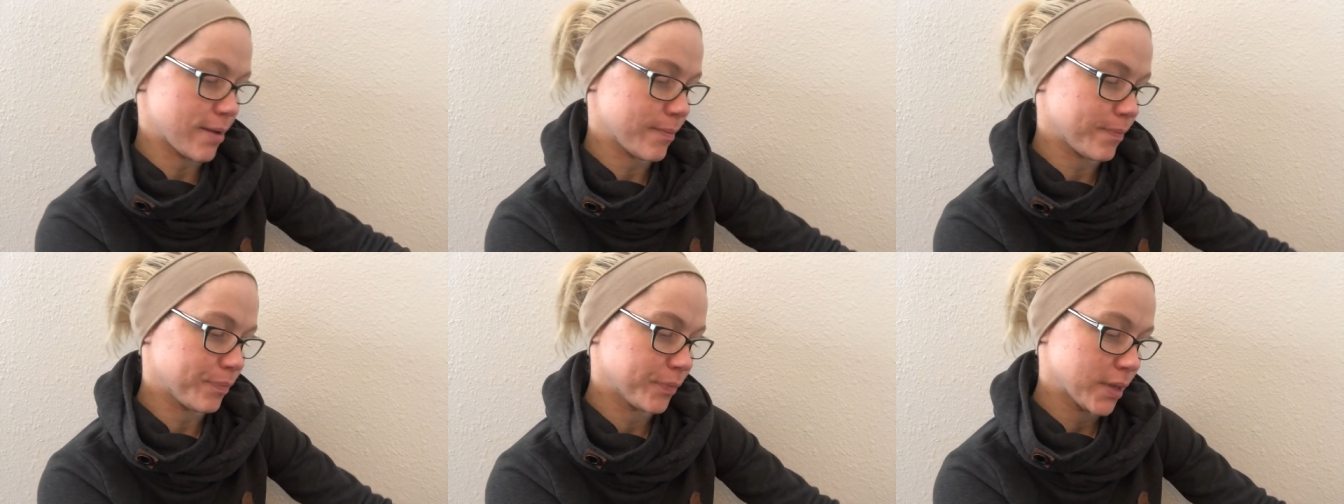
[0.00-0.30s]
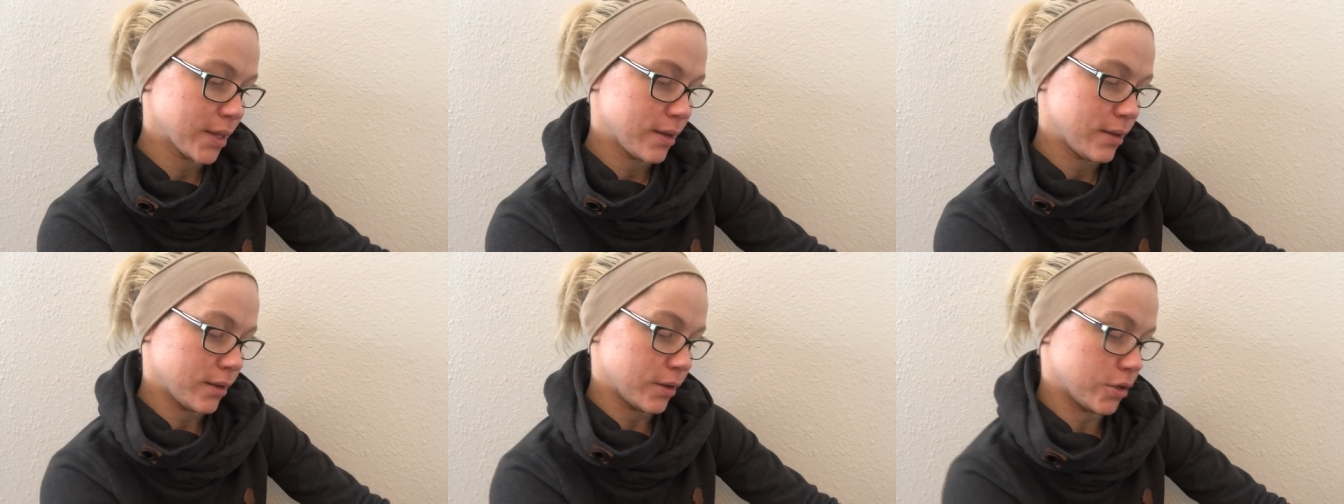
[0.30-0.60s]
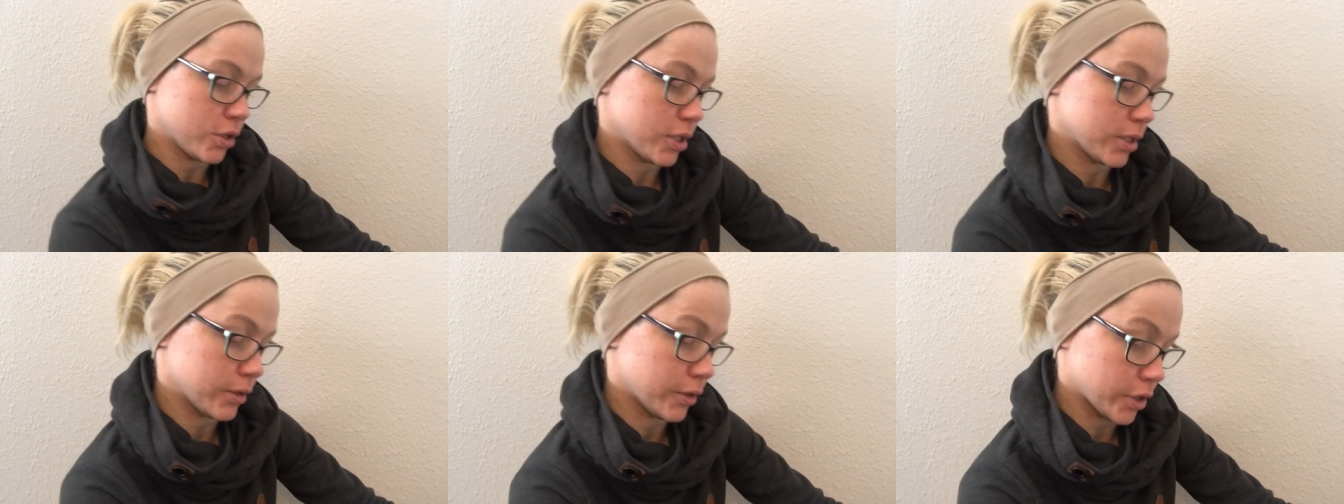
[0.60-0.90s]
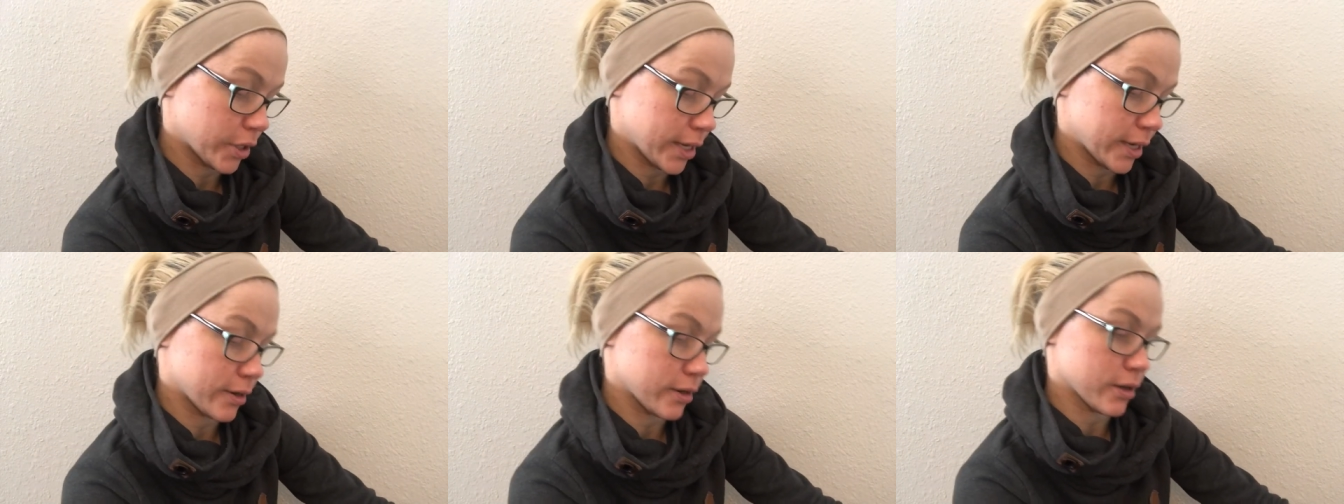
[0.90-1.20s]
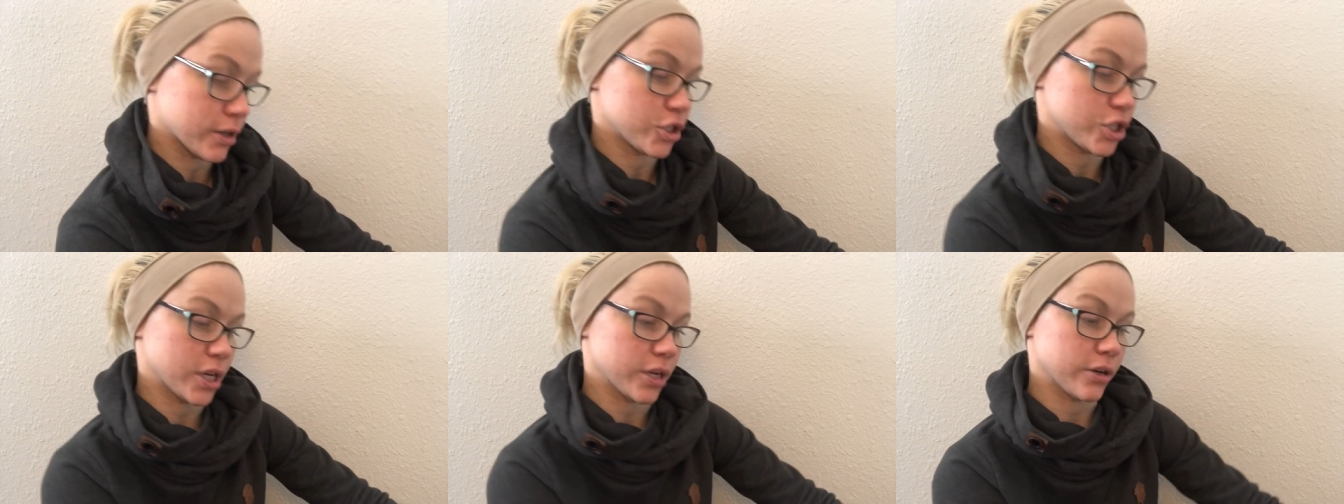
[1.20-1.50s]
You should look at
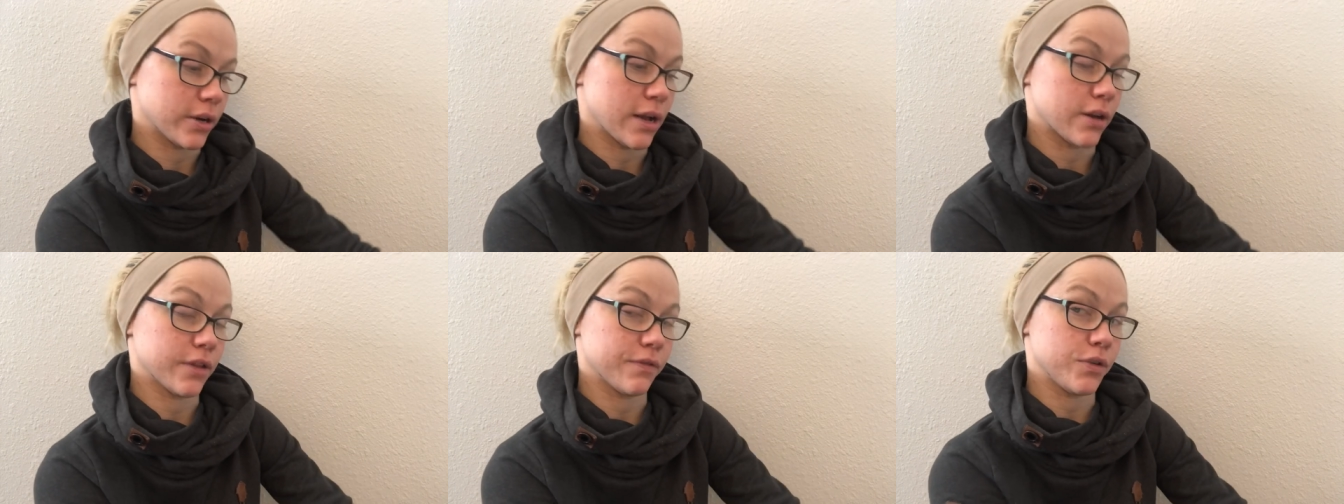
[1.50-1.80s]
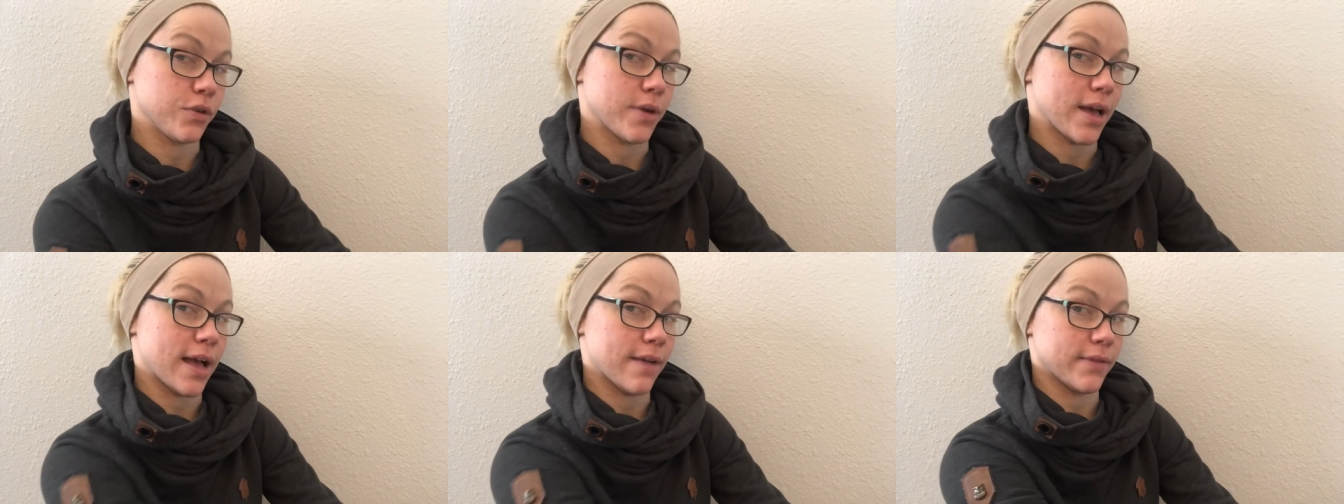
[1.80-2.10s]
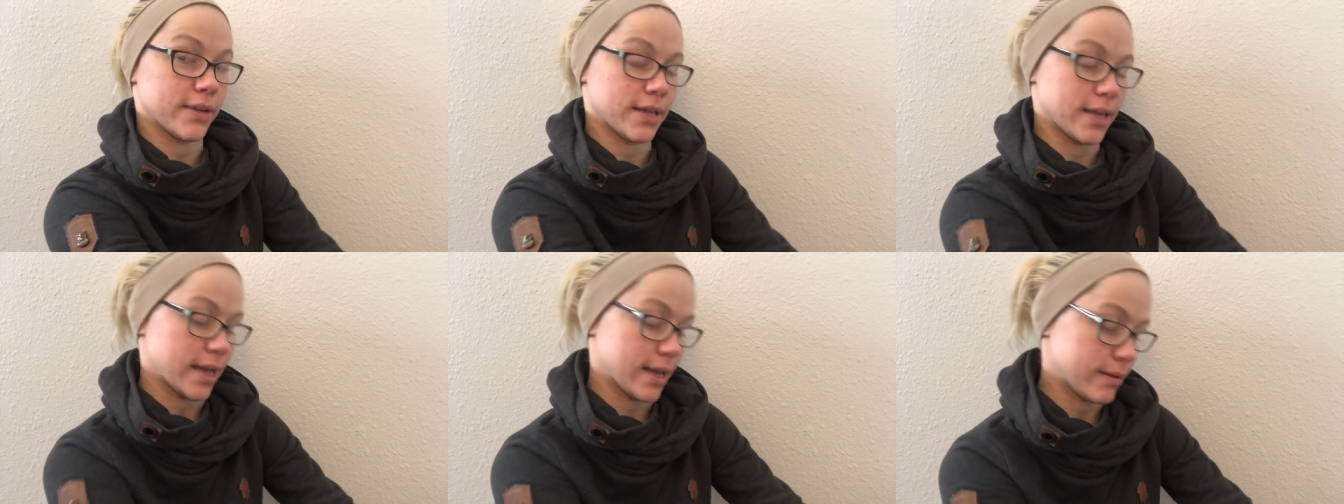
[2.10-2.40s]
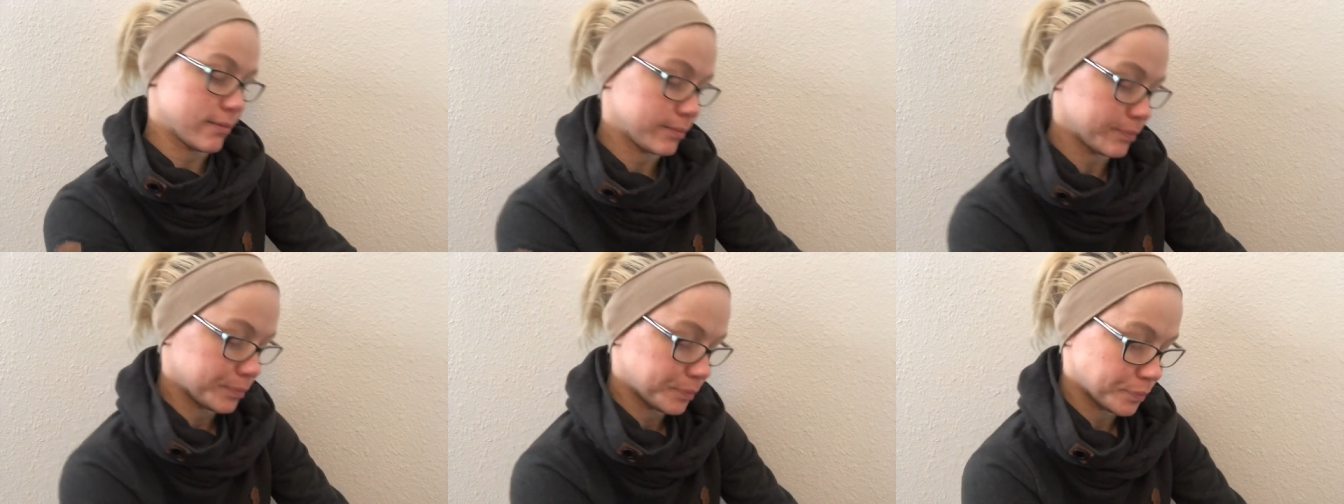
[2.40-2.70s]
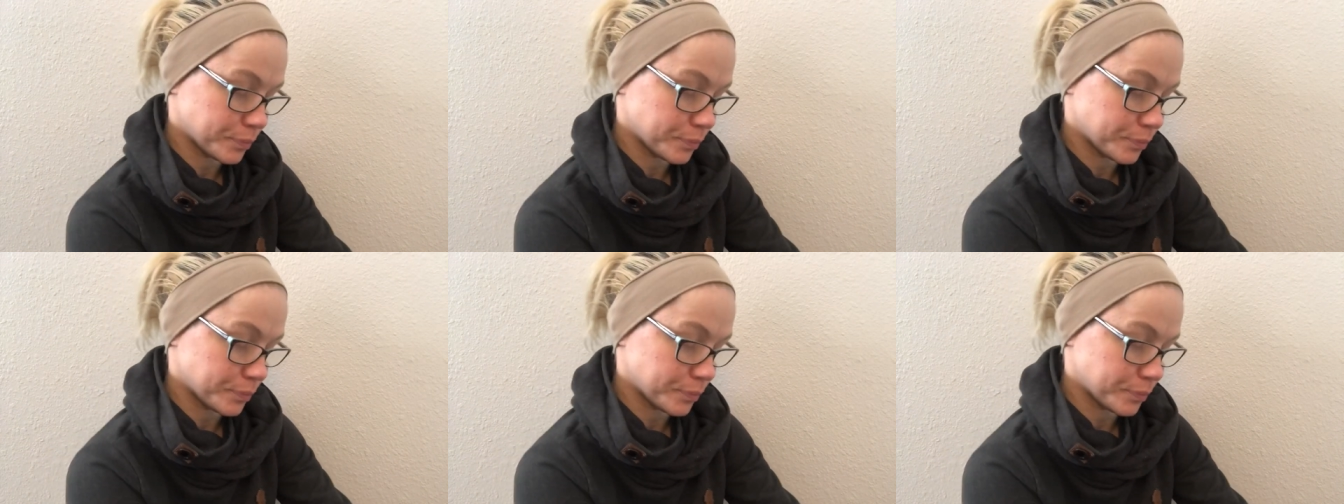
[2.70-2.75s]
her, check her out if you haven't yet.